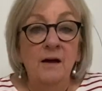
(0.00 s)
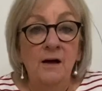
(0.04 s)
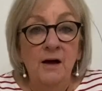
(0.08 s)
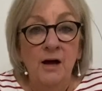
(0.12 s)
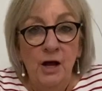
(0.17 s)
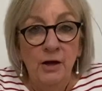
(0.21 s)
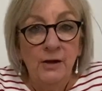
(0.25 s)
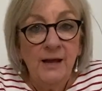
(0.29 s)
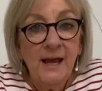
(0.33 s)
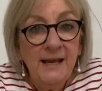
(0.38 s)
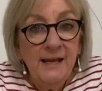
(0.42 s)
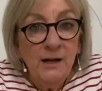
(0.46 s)

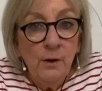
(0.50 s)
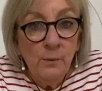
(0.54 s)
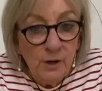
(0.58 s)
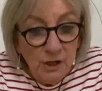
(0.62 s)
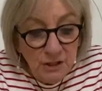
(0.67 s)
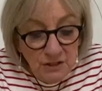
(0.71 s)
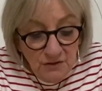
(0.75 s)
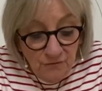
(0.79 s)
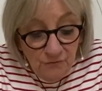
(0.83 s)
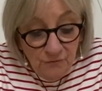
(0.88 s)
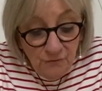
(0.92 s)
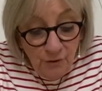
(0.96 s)
Okay, now we're going
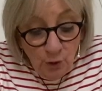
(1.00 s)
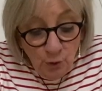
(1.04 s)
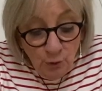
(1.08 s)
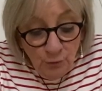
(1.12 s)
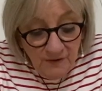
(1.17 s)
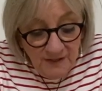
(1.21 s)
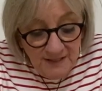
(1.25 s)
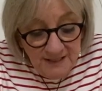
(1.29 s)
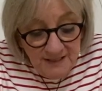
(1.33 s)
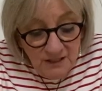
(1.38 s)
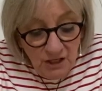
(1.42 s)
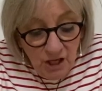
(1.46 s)
to fold
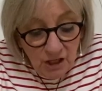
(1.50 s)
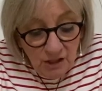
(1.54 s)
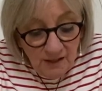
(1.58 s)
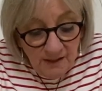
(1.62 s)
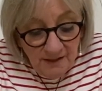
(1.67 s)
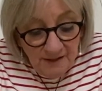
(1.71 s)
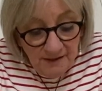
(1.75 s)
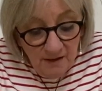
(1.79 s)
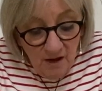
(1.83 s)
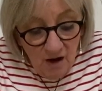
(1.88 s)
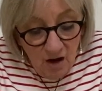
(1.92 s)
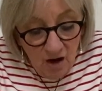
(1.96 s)
this circle
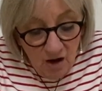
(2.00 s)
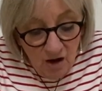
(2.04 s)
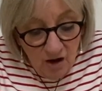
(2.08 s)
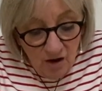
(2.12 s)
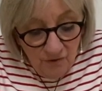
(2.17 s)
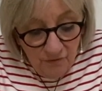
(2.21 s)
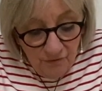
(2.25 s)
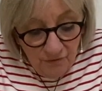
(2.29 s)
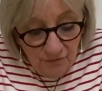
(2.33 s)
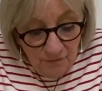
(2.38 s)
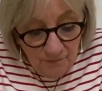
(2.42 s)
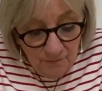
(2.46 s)
in
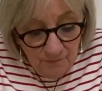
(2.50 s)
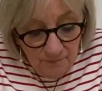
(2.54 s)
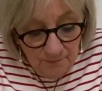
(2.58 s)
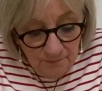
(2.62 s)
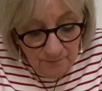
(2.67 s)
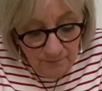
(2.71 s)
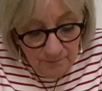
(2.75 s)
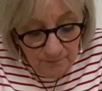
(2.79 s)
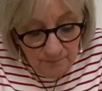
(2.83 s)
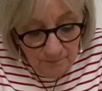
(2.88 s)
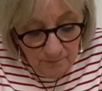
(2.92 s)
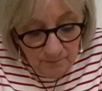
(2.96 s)
half,
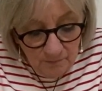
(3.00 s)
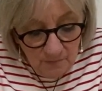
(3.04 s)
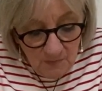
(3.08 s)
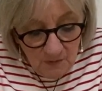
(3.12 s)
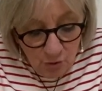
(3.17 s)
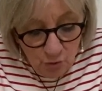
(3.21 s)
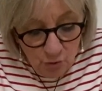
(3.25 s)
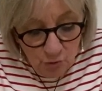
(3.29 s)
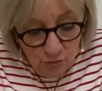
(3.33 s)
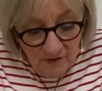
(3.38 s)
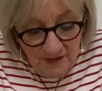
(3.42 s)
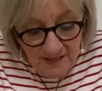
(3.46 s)

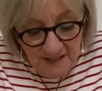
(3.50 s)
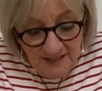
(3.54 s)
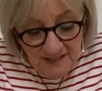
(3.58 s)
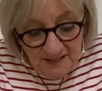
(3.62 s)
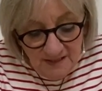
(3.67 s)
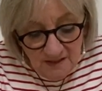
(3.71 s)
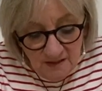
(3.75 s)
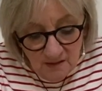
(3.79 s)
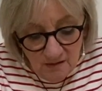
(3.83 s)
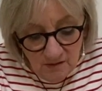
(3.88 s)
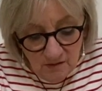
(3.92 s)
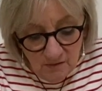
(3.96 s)

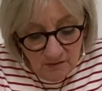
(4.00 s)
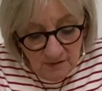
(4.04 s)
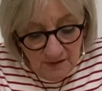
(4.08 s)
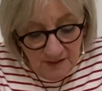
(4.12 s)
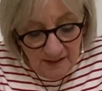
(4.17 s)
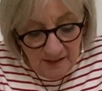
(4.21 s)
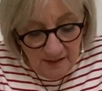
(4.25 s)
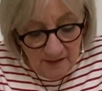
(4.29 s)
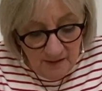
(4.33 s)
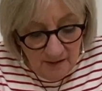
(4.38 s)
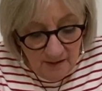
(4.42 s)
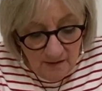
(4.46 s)
crease along
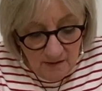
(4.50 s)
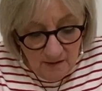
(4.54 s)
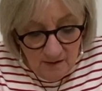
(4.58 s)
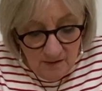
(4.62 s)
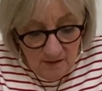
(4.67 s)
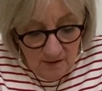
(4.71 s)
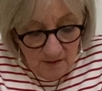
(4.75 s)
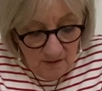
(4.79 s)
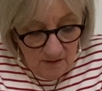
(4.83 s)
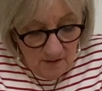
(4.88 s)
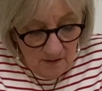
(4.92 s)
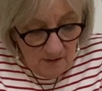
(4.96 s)
the
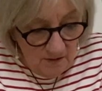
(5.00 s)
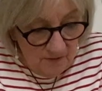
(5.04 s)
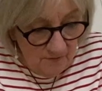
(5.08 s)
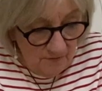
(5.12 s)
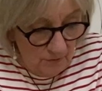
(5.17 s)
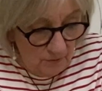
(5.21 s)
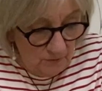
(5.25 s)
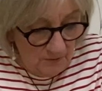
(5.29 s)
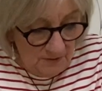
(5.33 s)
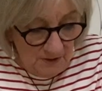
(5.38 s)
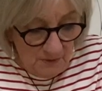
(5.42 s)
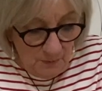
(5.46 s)

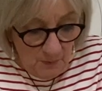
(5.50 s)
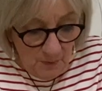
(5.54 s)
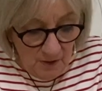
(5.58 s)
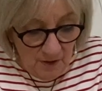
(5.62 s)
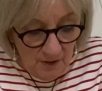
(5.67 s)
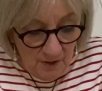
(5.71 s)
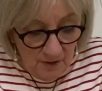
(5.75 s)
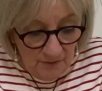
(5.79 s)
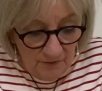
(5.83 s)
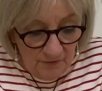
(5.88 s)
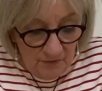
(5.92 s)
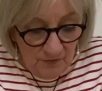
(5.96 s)
folded
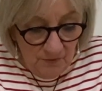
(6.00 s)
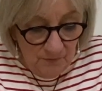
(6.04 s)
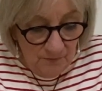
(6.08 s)
part,